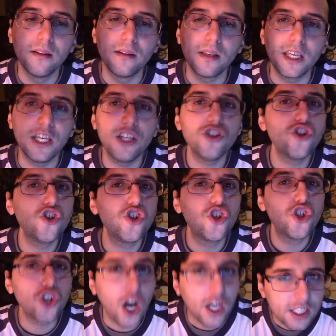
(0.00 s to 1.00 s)
he's
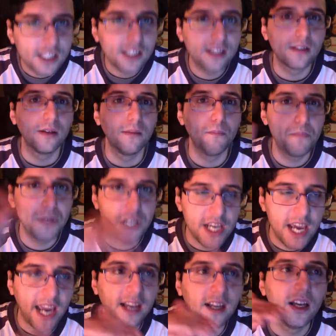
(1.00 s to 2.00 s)
just
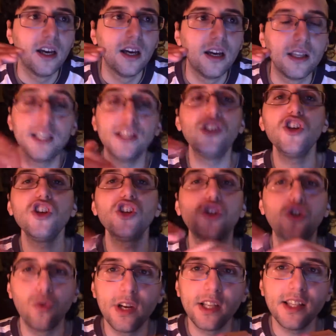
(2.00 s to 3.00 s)
doing
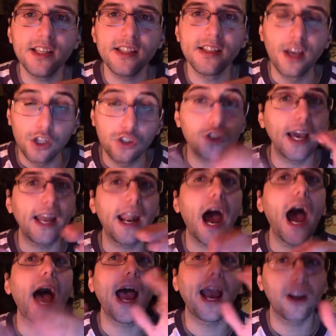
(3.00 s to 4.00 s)
this to get a
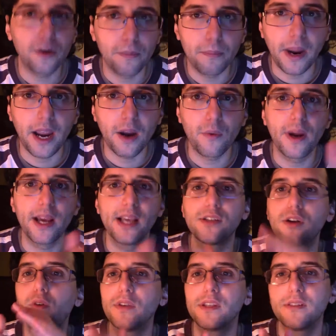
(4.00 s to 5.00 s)
higher pay raise,
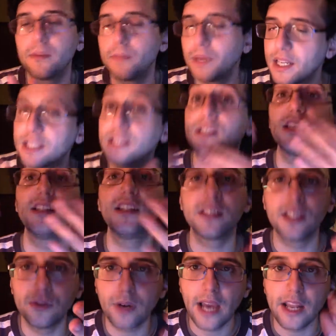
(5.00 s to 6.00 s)
obviously, because he's a
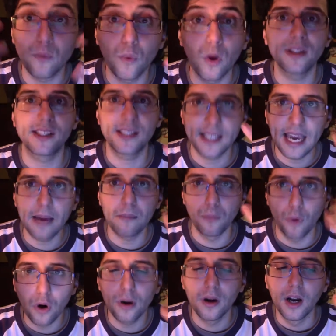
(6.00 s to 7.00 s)
Nintendo guy and wants to get
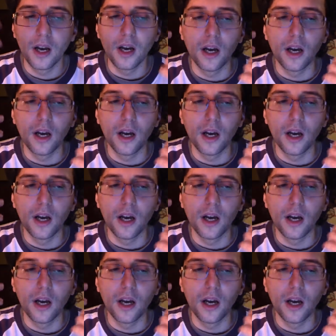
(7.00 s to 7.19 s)
more,